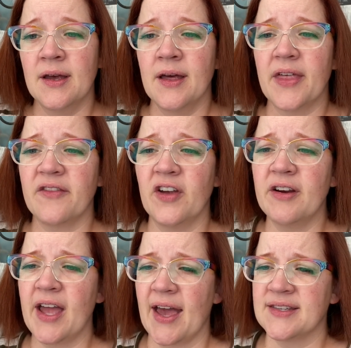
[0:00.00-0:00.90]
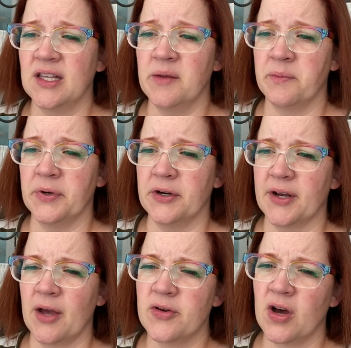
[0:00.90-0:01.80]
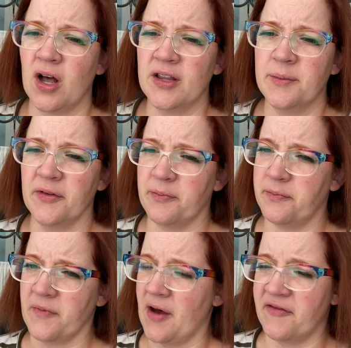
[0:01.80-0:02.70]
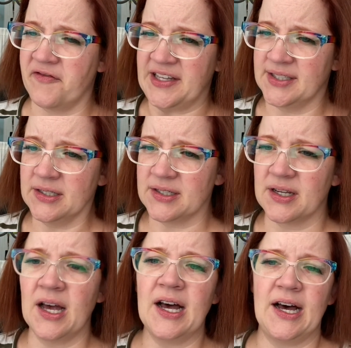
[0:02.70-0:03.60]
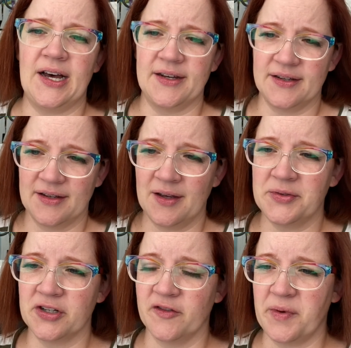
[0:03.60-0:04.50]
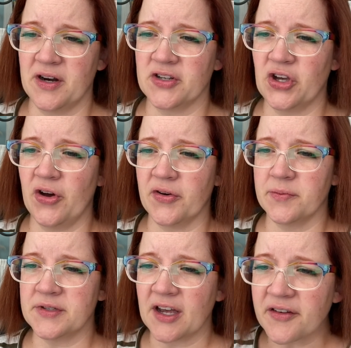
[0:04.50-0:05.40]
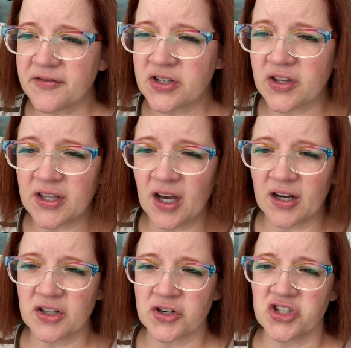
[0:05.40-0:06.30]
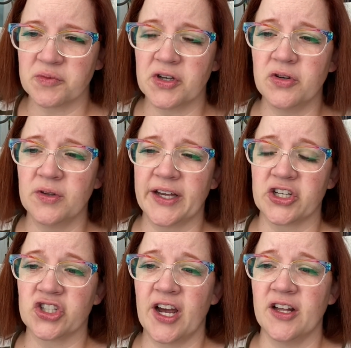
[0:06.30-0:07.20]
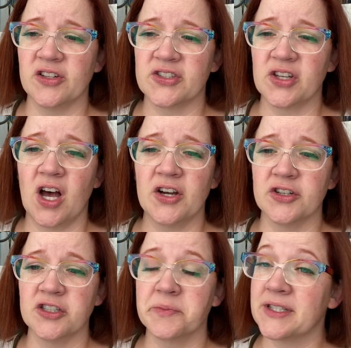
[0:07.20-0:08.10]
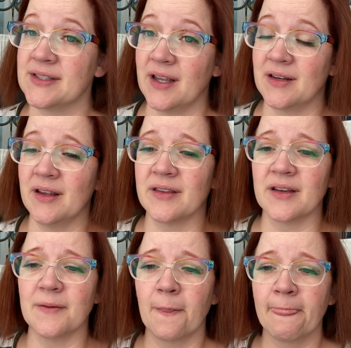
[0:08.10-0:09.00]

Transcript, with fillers: That very excellent bird, how you call him, a pheasant? Ah, observed Baron Torkemdef to the young clergyman, who, like a child, saw, heard, but said nothing.